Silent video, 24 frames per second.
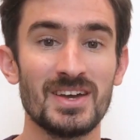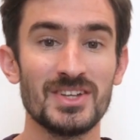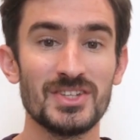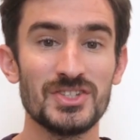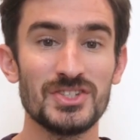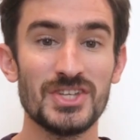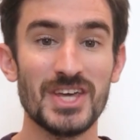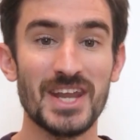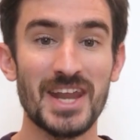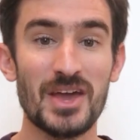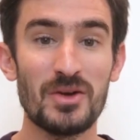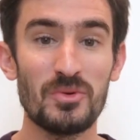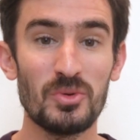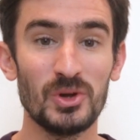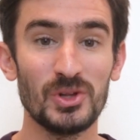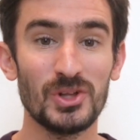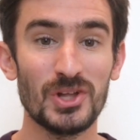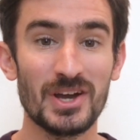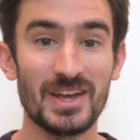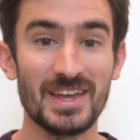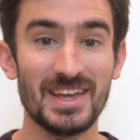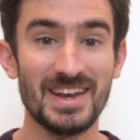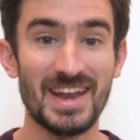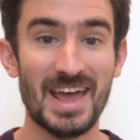Today we'll look
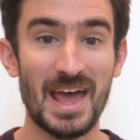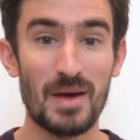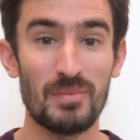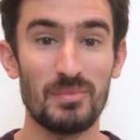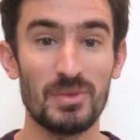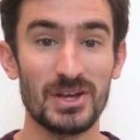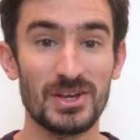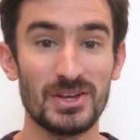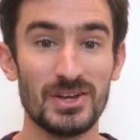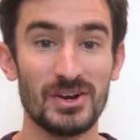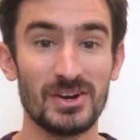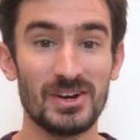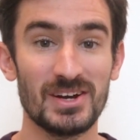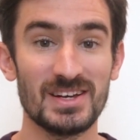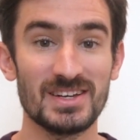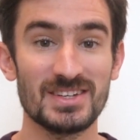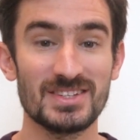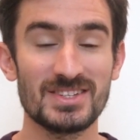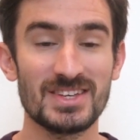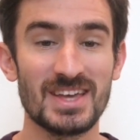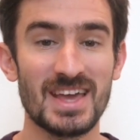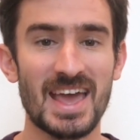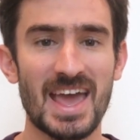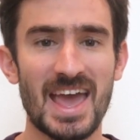at
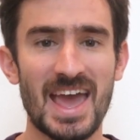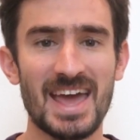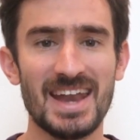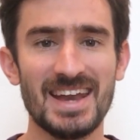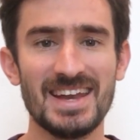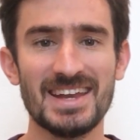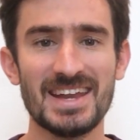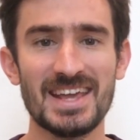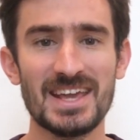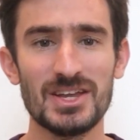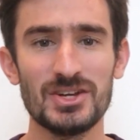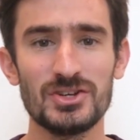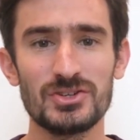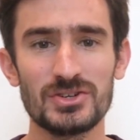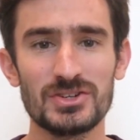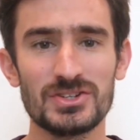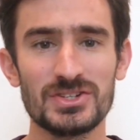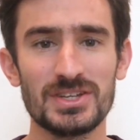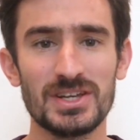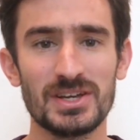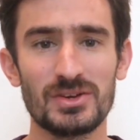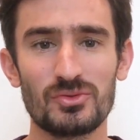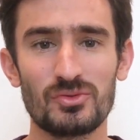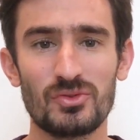Epicurious and an
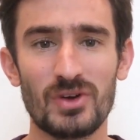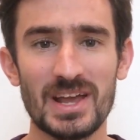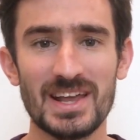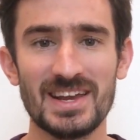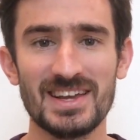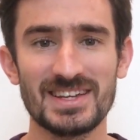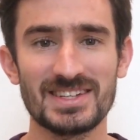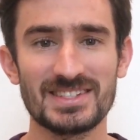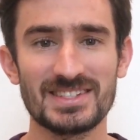interesting rating